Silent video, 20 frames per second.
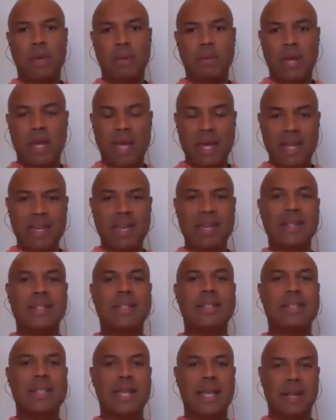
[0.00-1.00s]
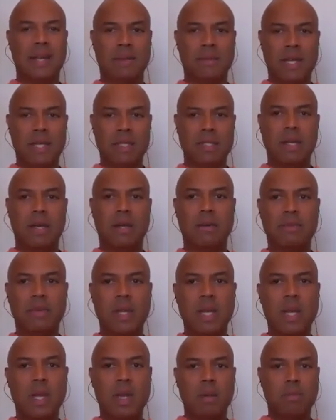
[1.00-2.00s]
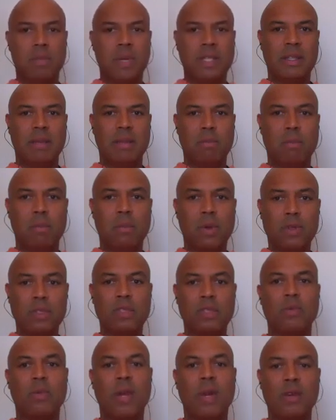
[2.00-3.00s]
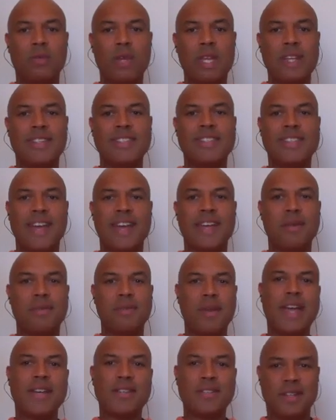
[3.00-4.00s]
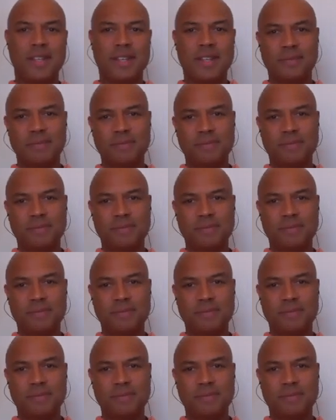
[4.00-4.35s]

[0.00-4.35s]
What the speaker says: I'm not inundating myself, but most of what I read is not compassionate.